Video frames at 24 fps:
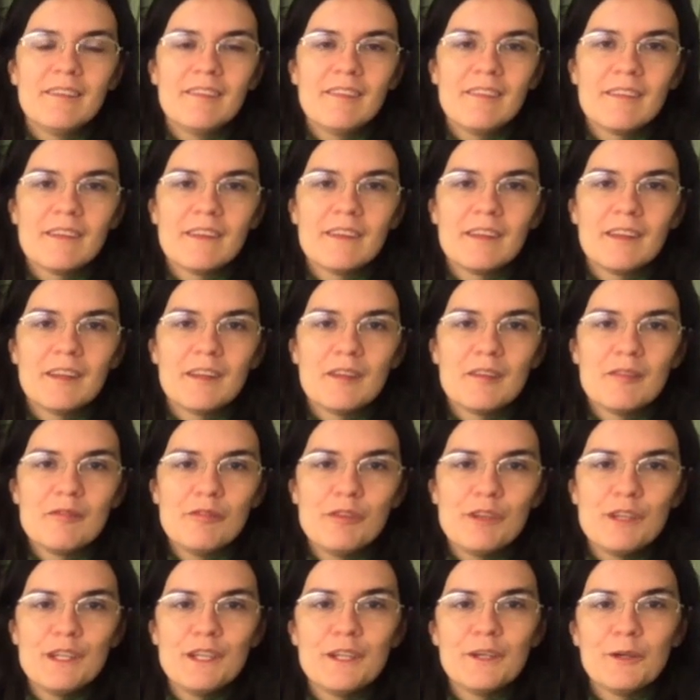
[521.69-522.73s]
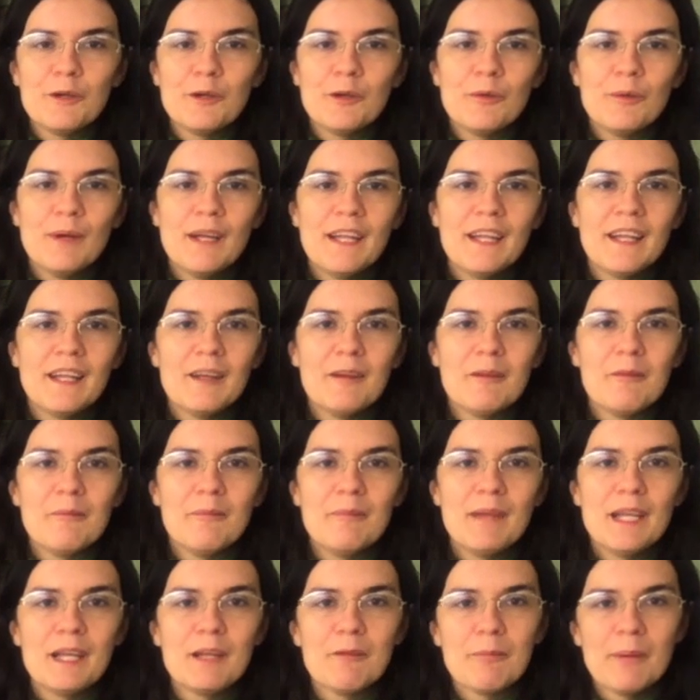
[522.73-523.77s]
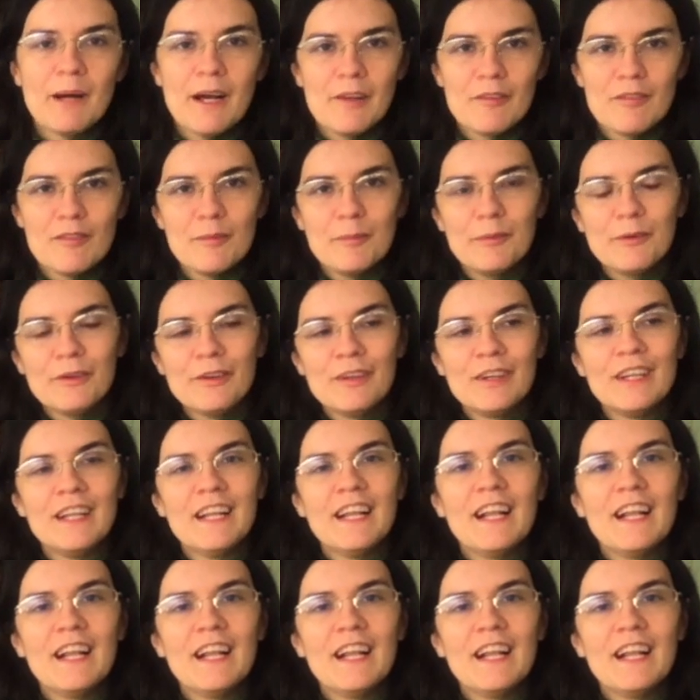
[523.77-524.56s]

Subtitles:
the video and made it possible.